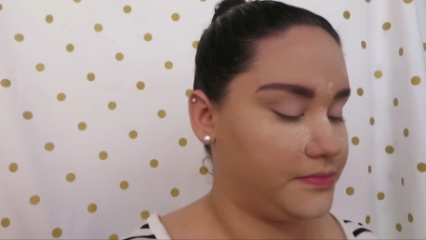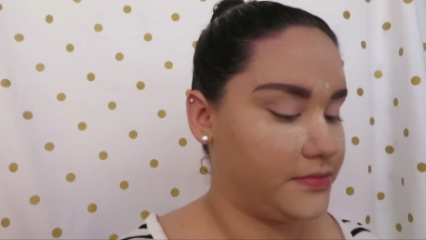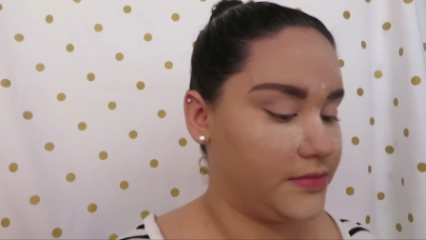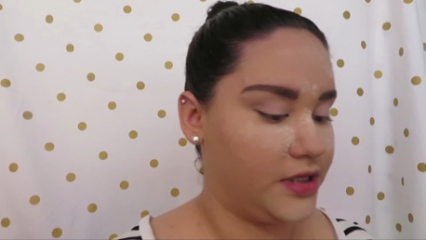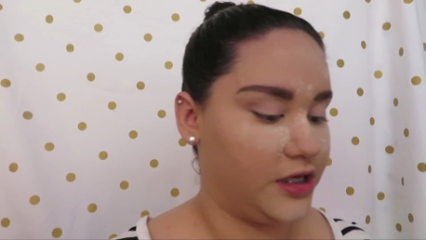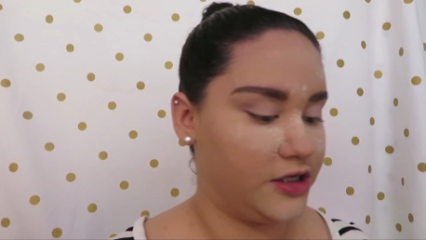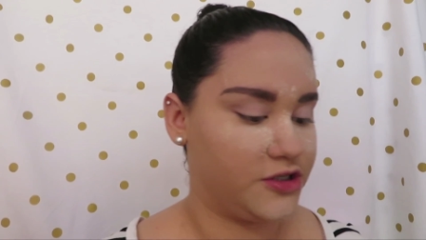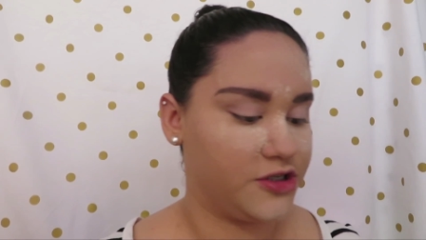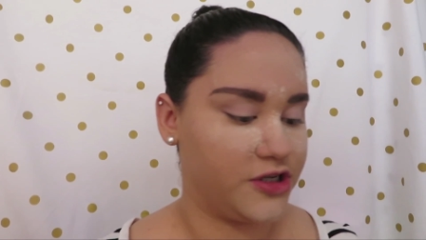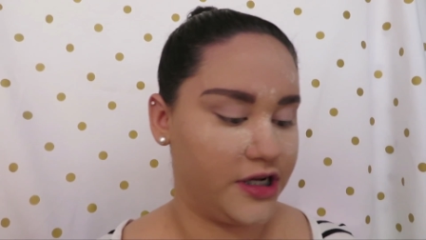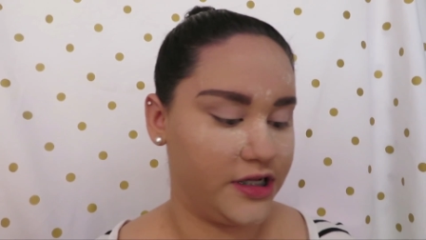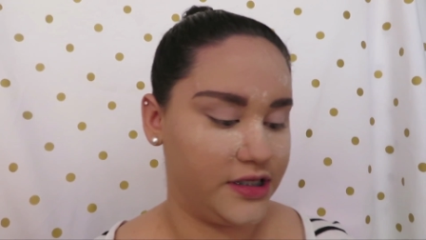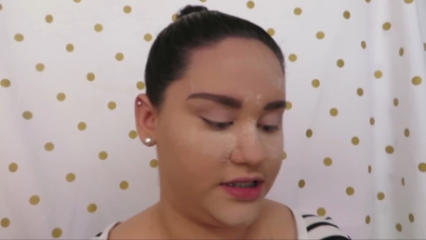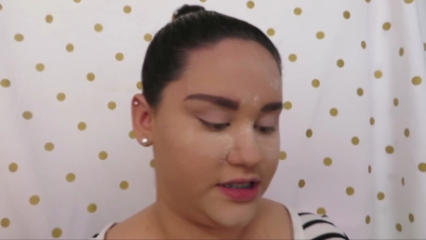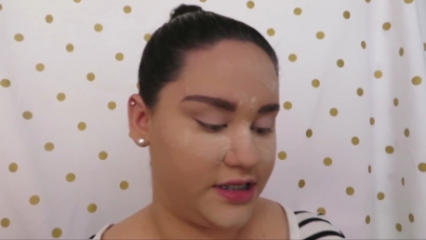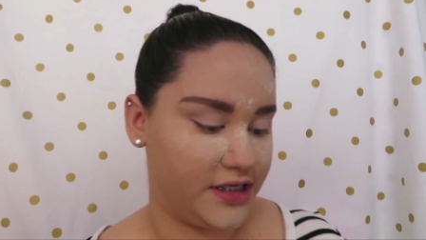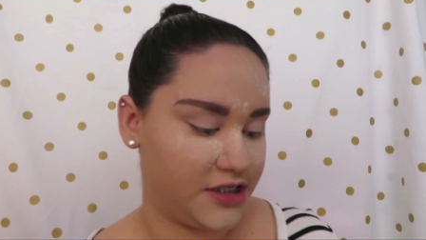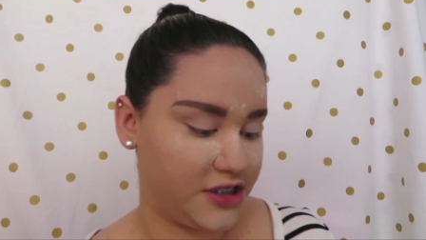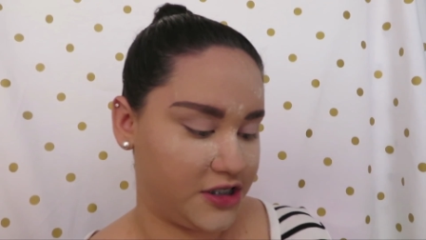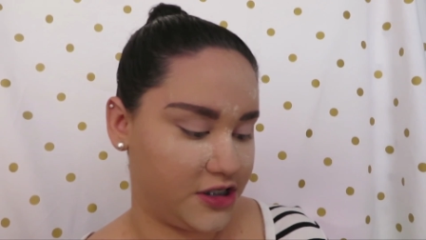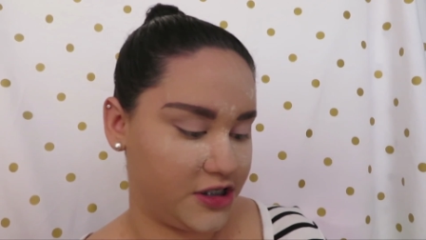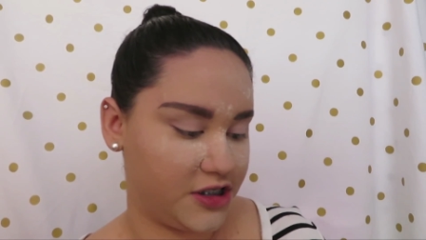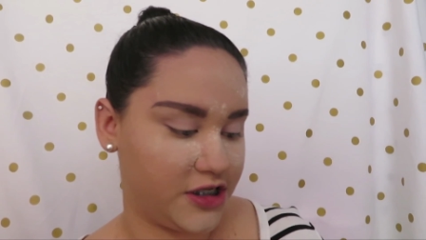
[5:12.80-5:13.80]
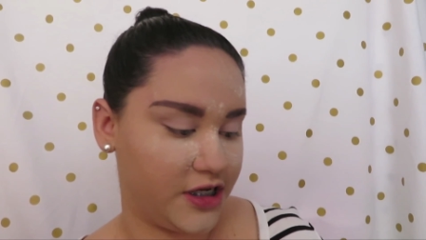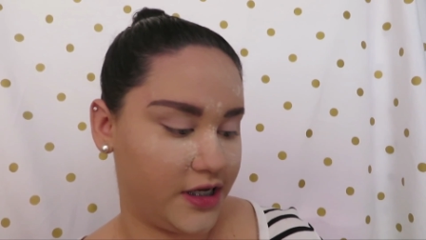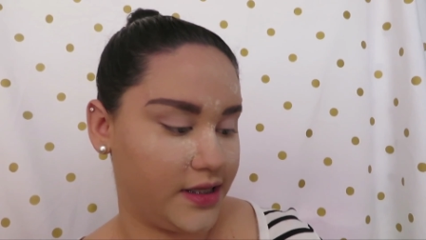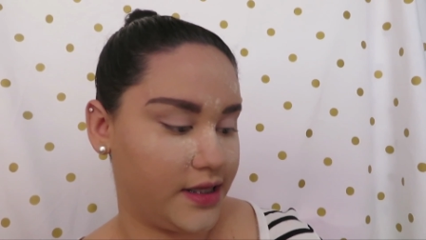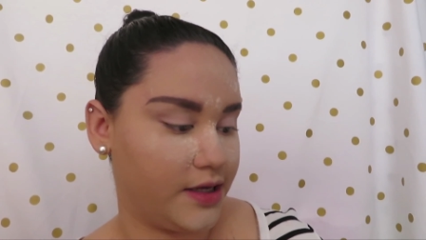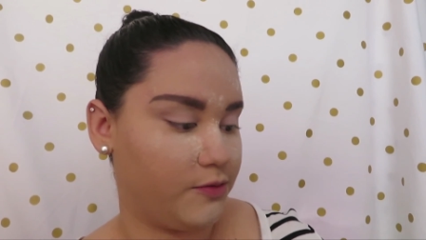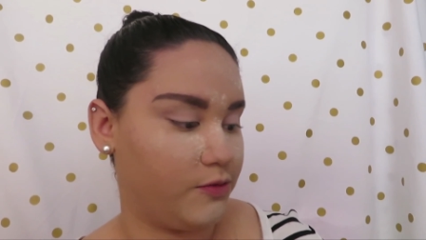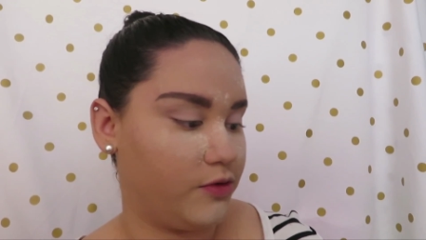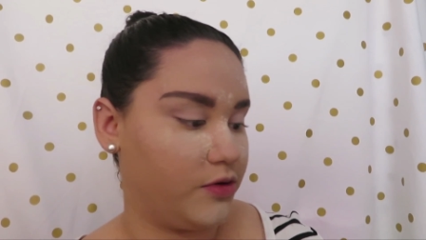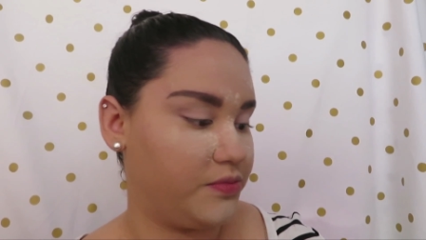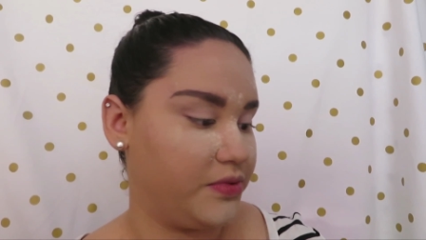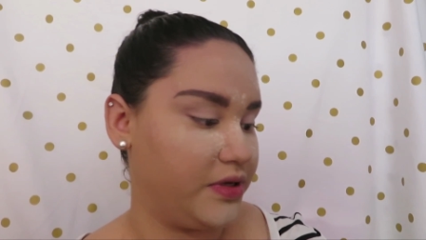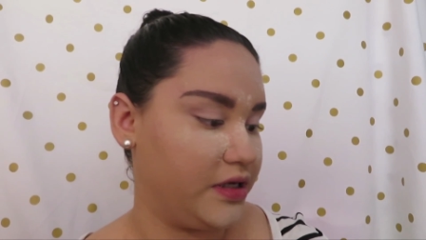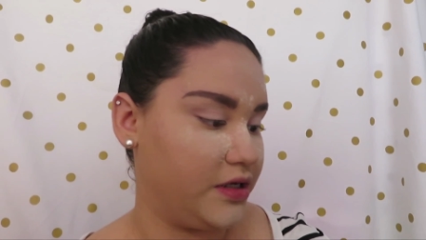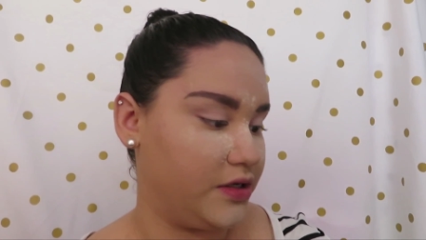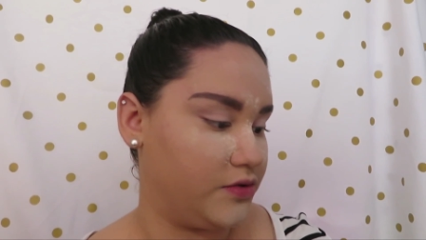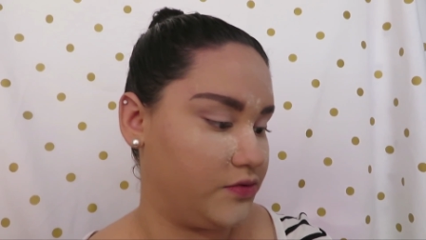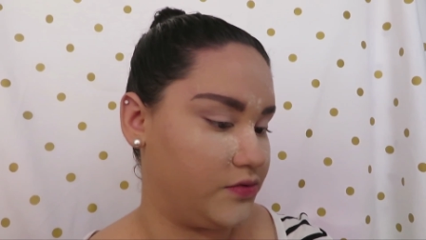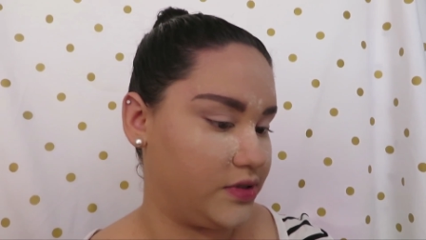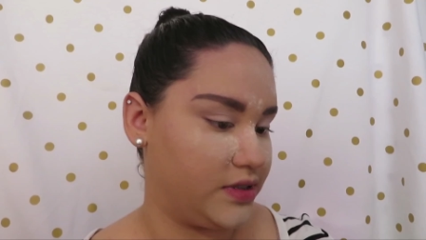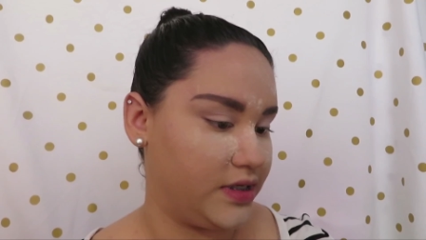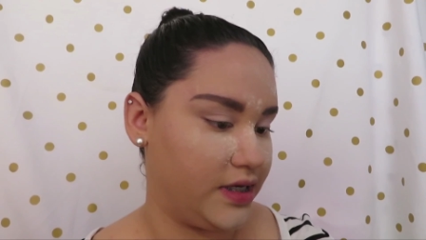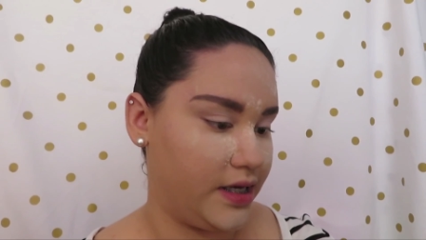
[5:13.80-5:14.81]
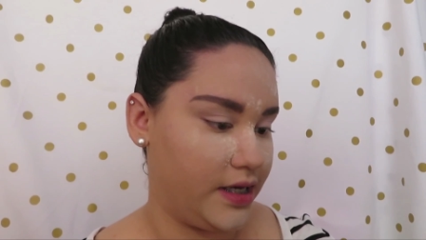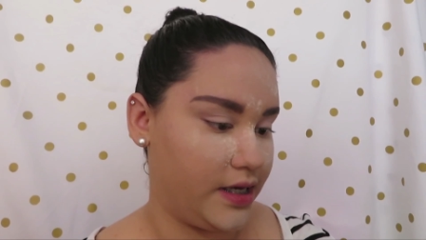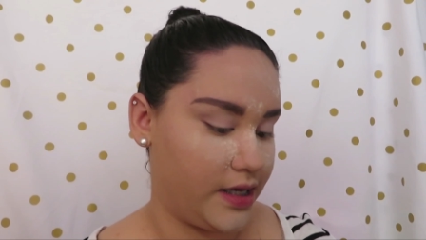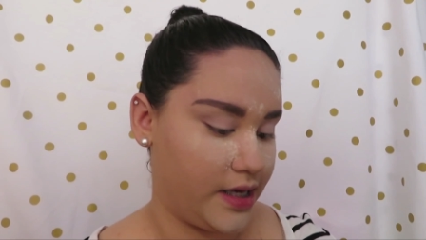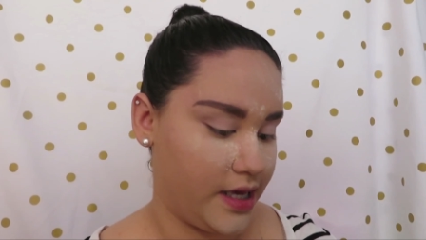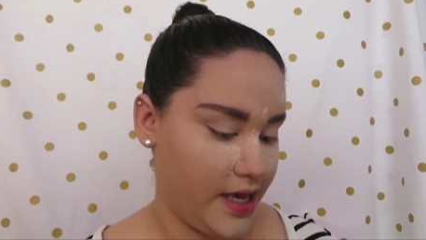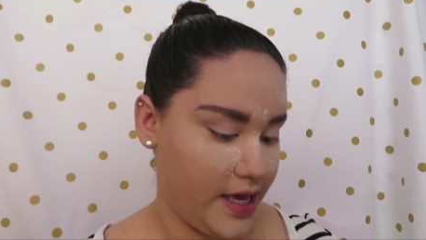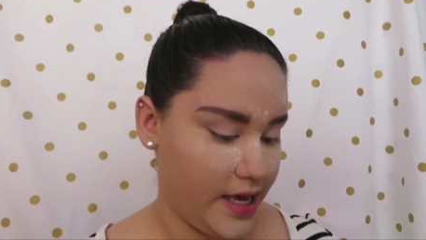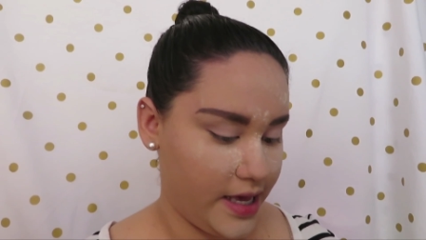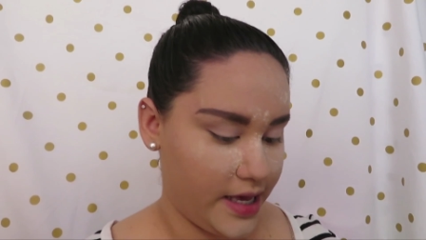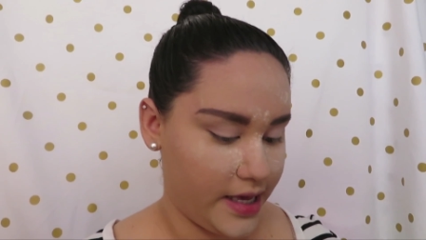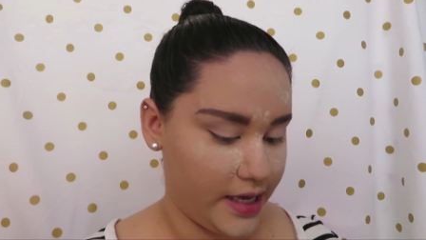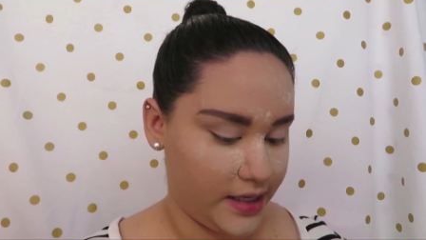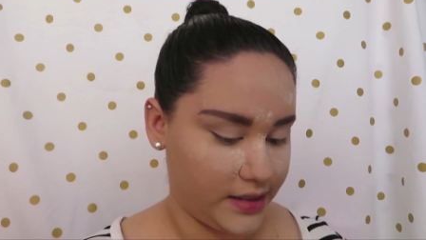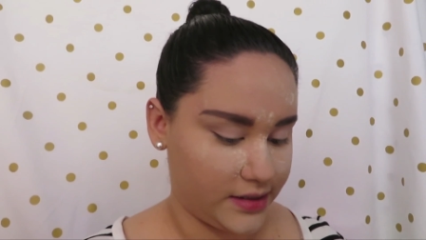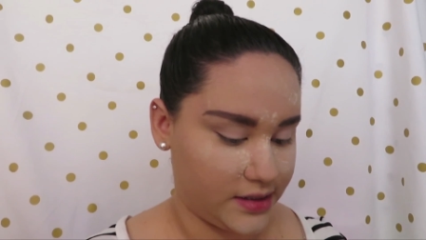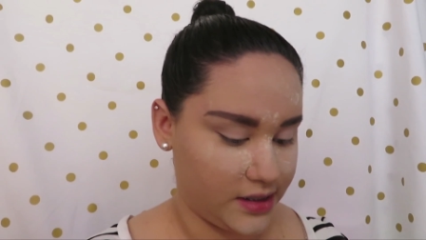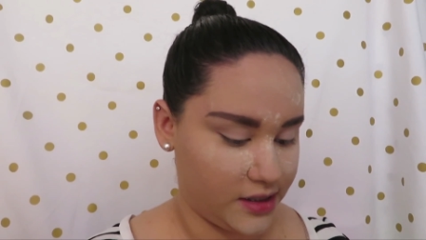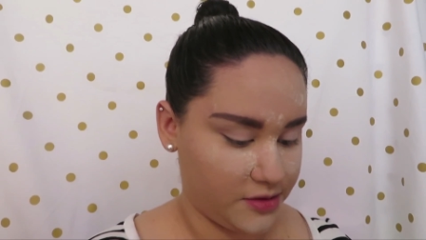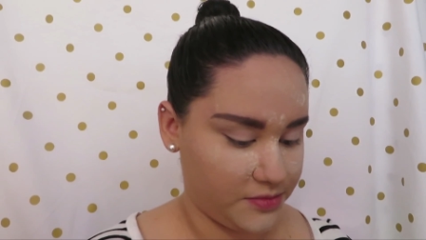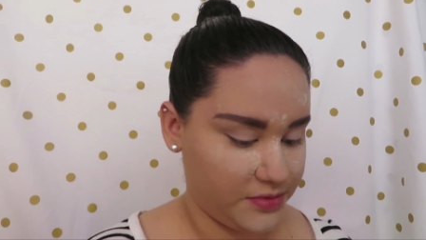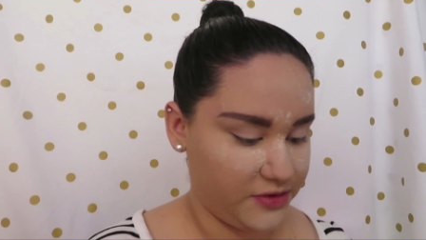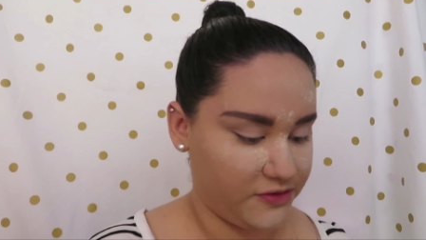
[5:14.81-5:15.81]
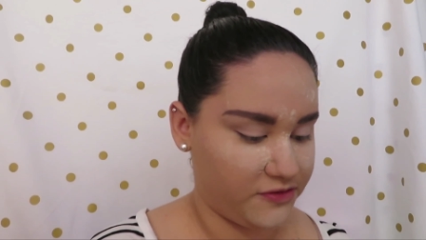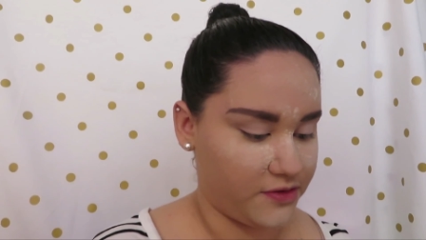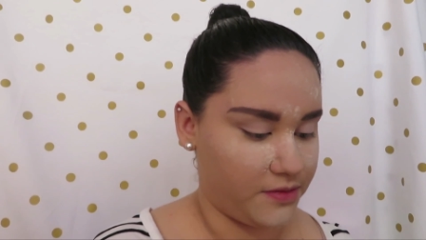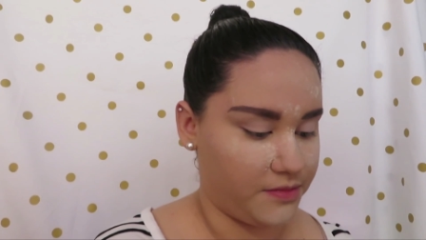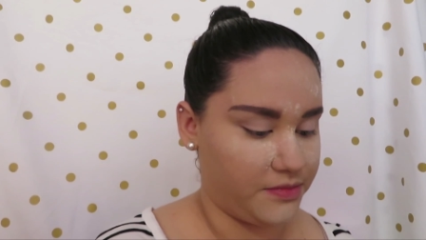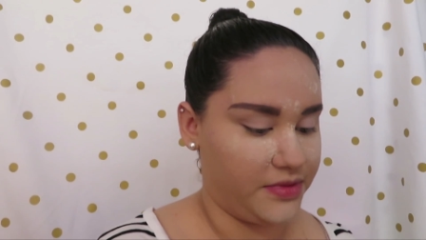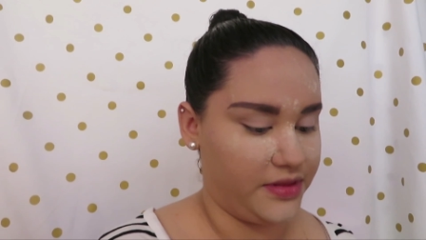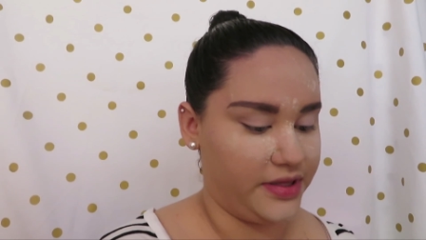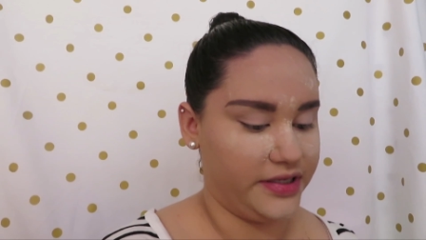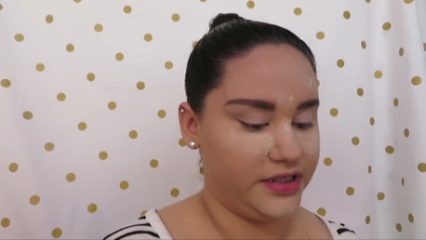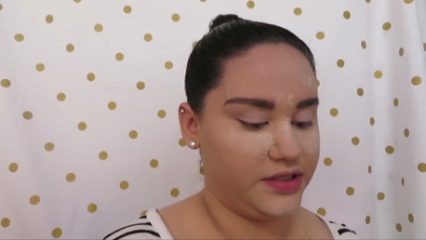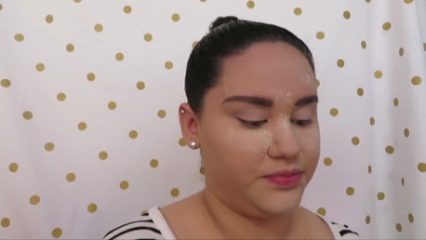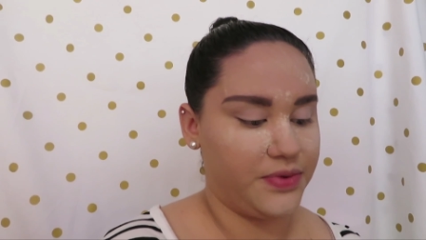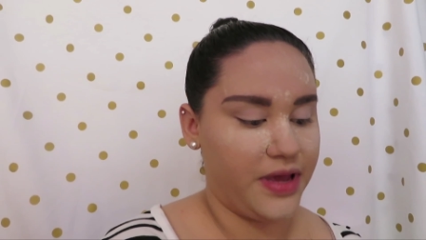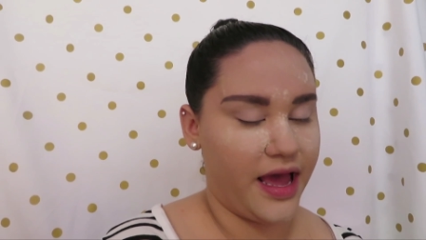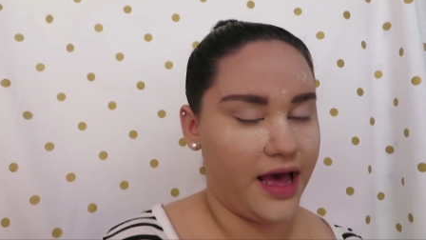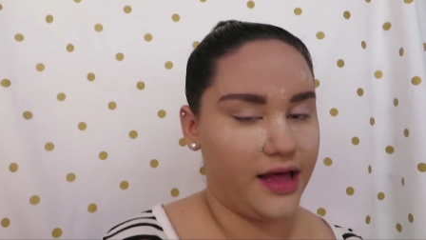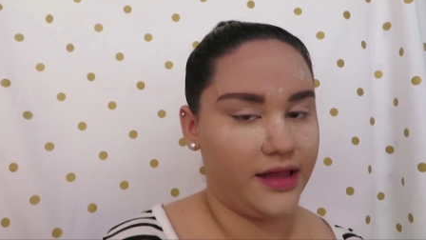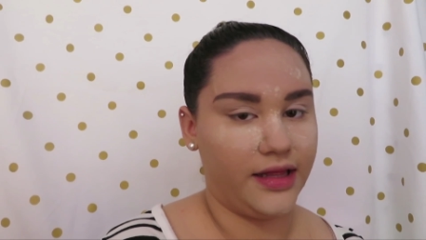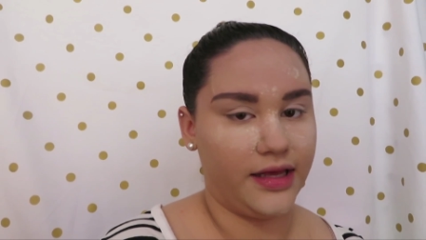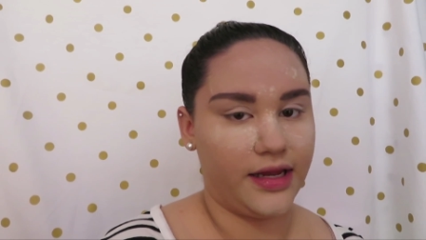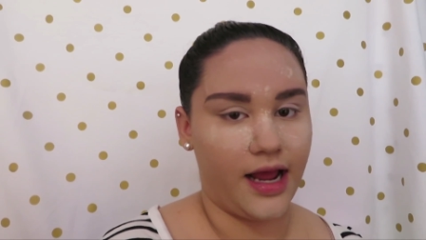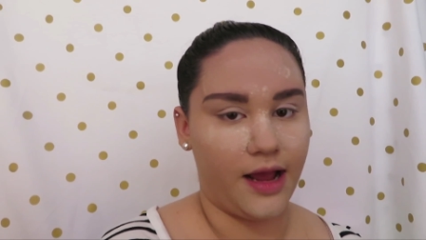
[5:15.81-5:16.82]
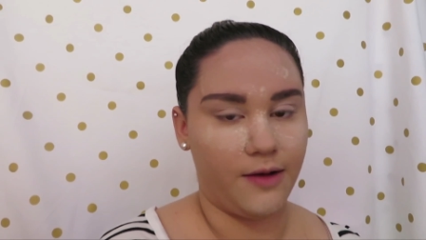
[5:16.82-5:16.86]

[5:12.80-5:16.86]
The transition shade that we'll be using is going to be from this palette.